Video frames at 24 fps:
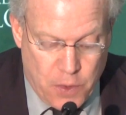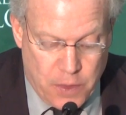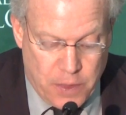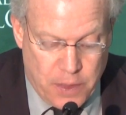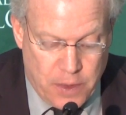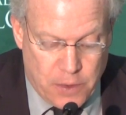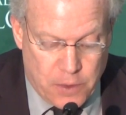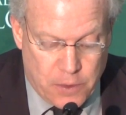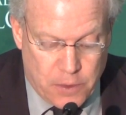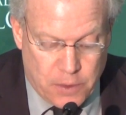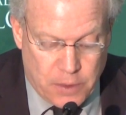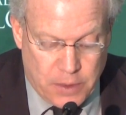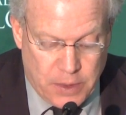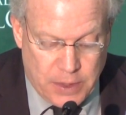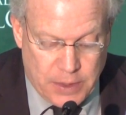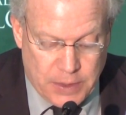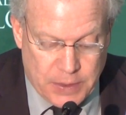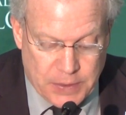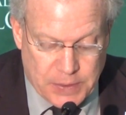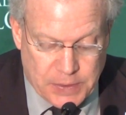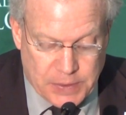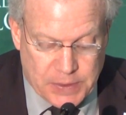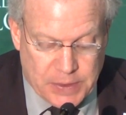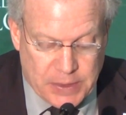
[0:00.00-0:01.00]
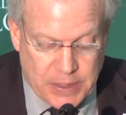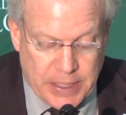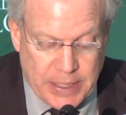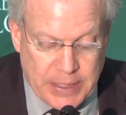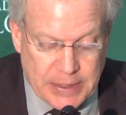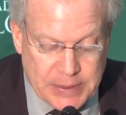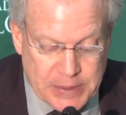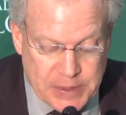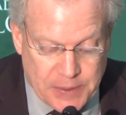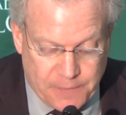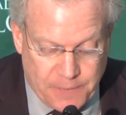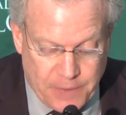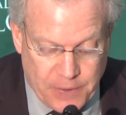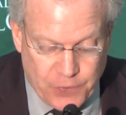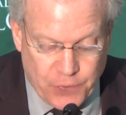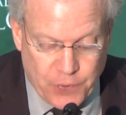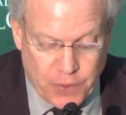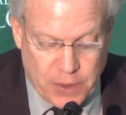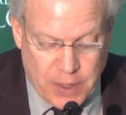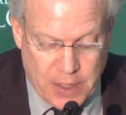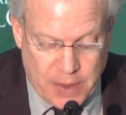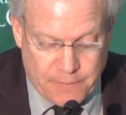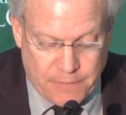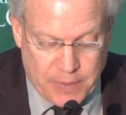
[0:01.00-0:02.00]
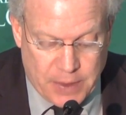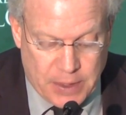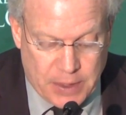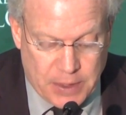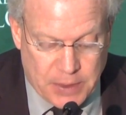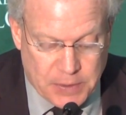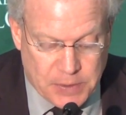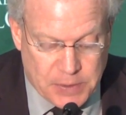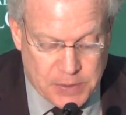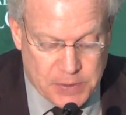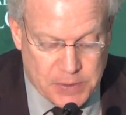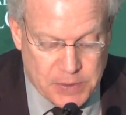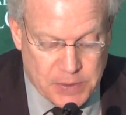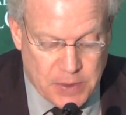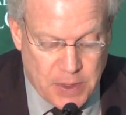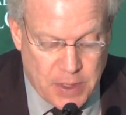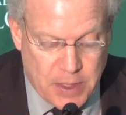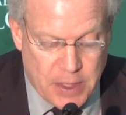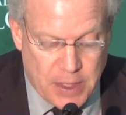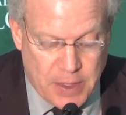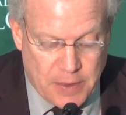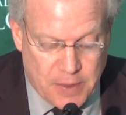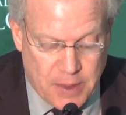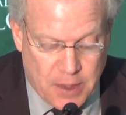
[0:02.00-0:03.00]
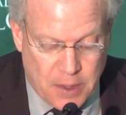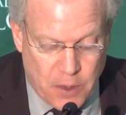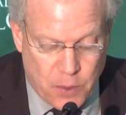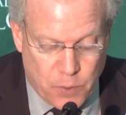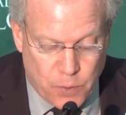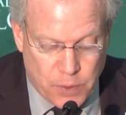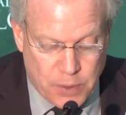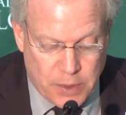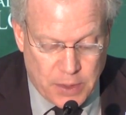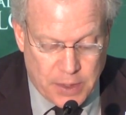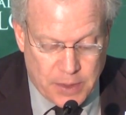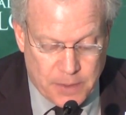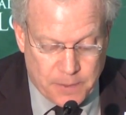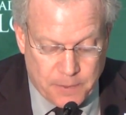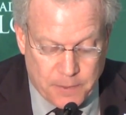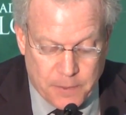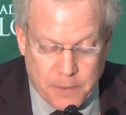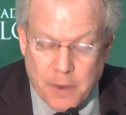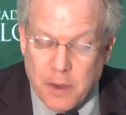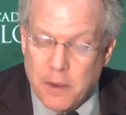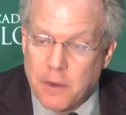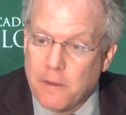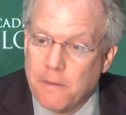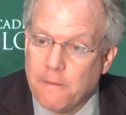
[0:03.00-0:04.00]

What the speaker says: There is insufficient evidence in the lower limb